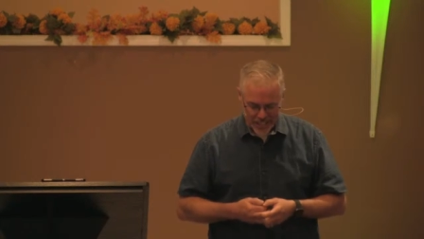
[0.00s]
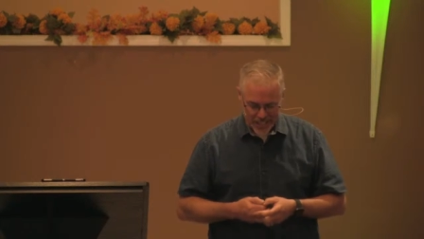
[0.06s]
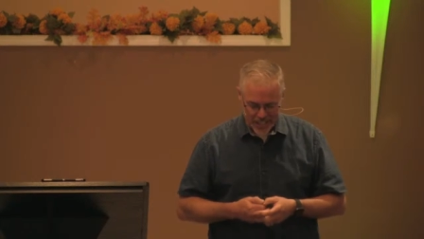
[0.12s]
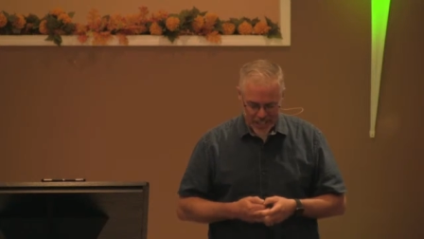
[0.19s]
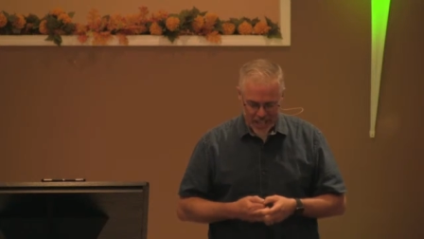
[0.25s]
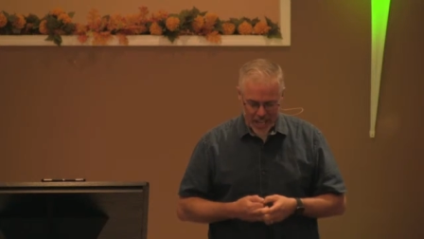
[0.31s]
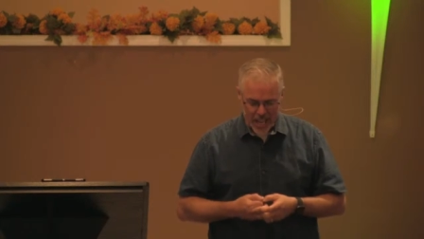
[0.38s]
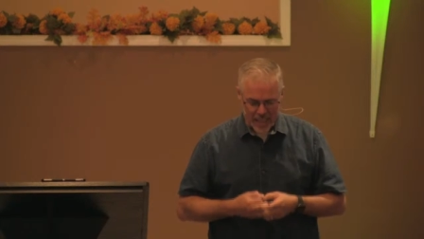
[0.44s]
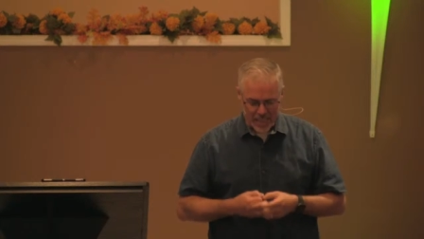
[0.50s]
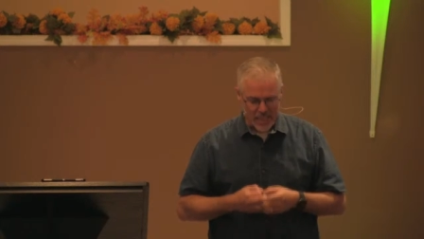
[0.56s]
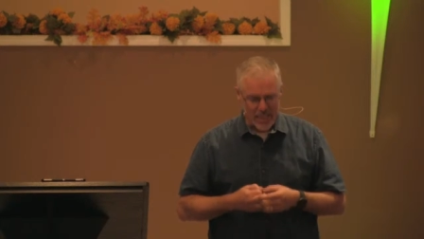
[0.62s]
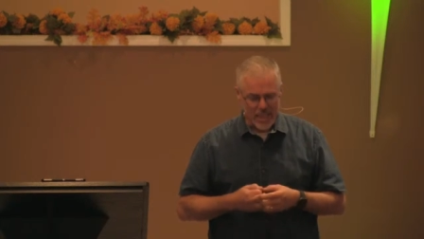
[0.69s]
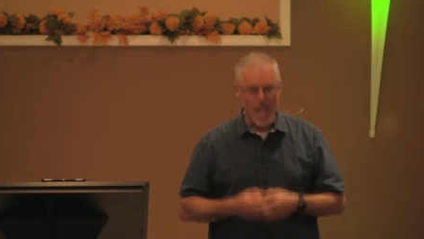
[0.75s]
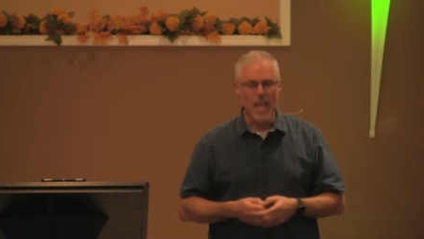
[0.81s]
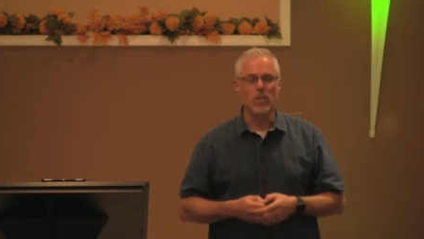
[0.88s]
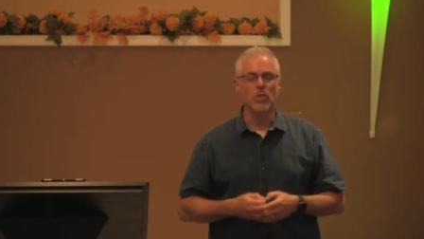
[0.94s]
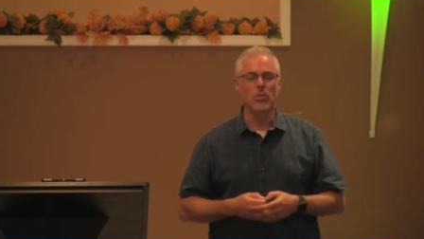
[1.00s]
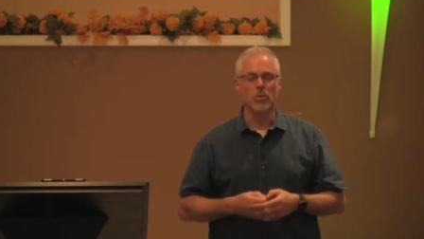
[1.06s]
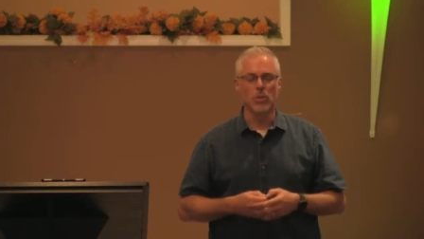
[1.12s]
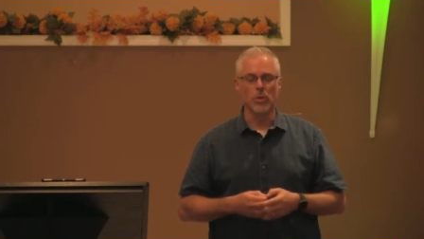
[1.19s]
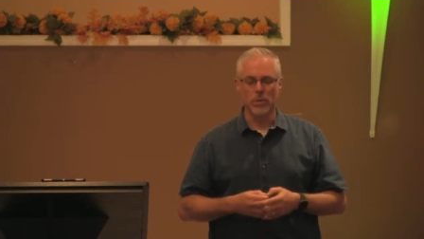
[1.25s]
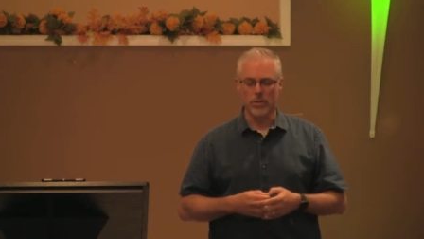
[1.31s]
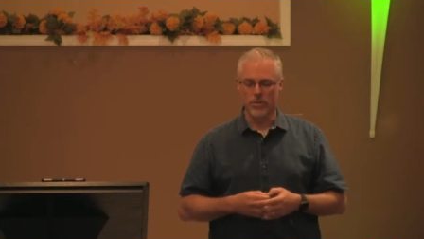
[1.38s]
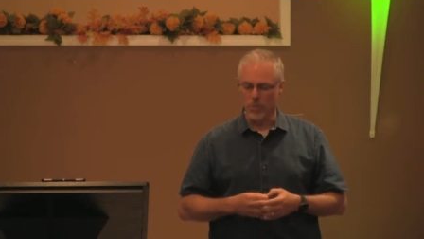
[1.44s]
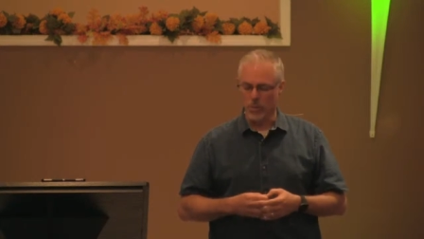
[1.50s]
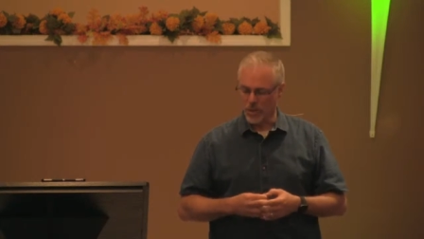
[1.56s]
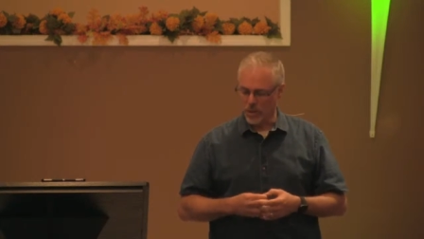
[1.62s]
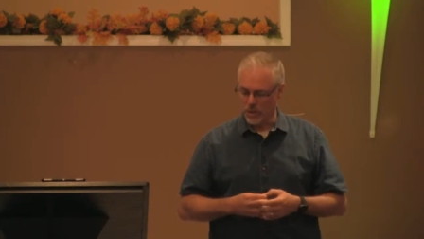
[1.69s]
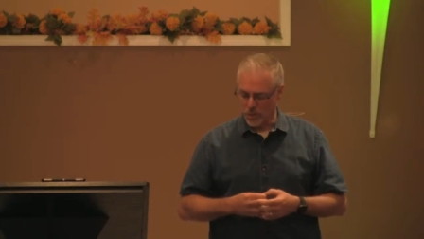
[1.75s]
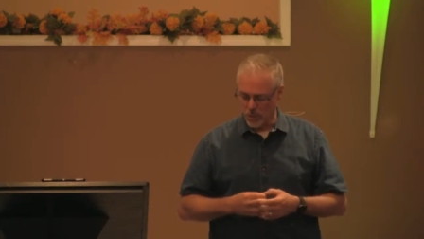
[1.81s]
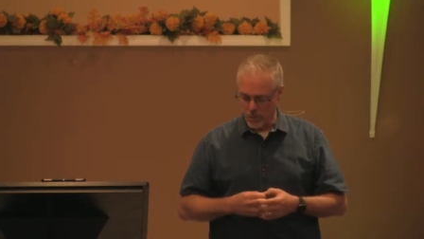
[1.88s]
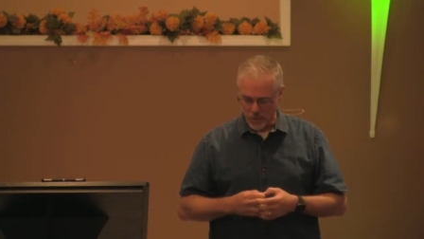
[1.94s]
I thank you, Lord, for
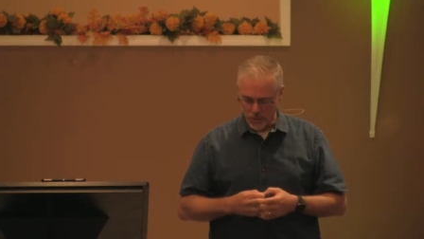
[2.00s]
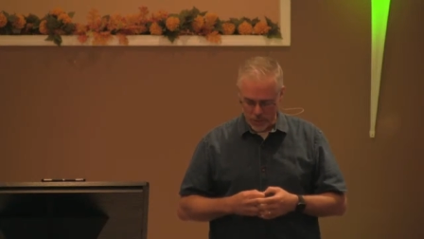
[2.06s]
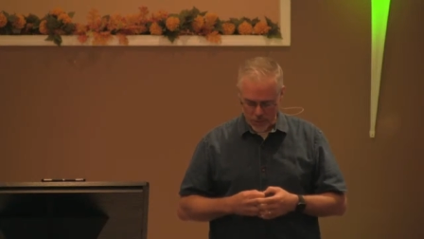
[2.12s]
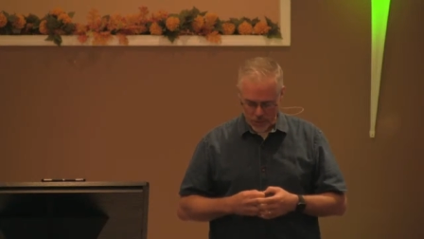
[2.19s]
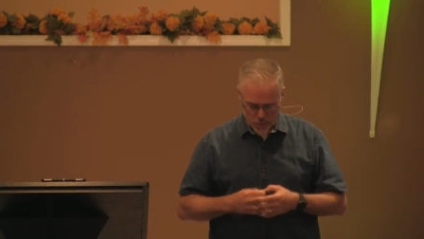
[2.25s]
what you have